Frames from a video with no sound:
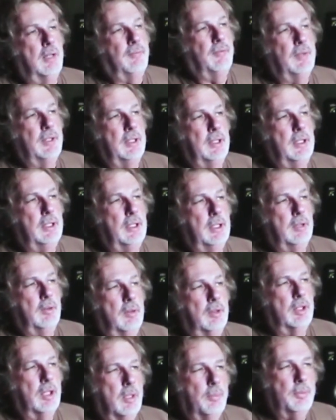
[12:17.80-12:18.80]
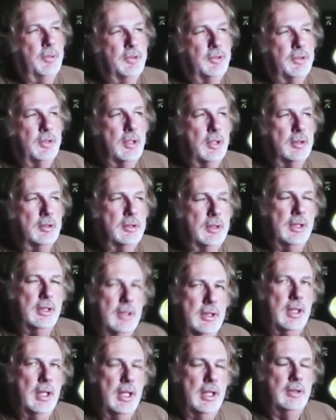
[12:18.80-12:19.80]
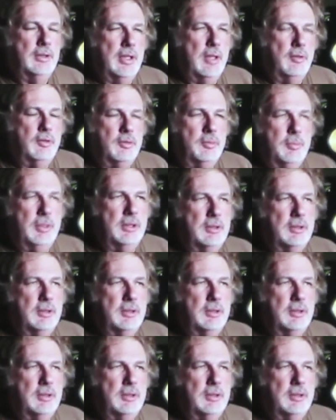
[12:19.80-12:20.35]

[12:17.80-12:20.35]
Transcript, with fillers: that you can watch. You know, see how like a certain producer